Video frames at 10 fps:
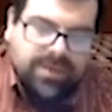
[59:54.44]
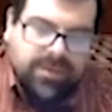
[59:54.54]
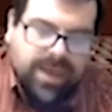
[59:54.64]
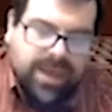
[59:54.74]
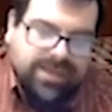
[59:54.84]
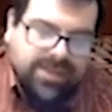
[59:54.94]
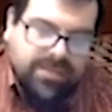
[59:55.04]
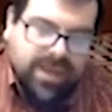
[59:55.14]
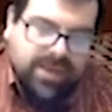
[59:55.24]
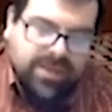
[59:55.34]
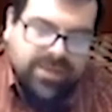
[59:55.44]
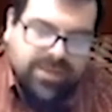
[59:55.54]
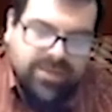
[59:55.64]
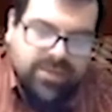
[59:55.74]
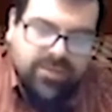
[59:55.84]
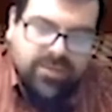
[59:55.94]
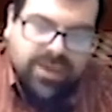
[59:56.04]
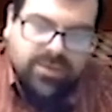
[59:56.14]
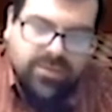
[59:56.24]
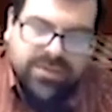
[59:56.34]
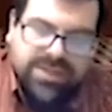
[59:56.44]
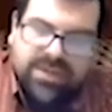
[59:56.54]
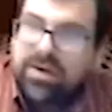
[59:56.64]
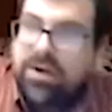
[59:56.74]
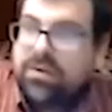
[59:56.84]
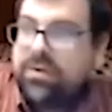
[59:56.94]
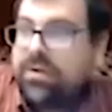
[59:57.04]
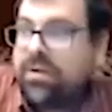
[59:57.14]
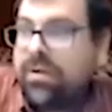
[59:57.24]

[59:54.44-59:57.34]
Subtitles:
So x minus 2 equals 0.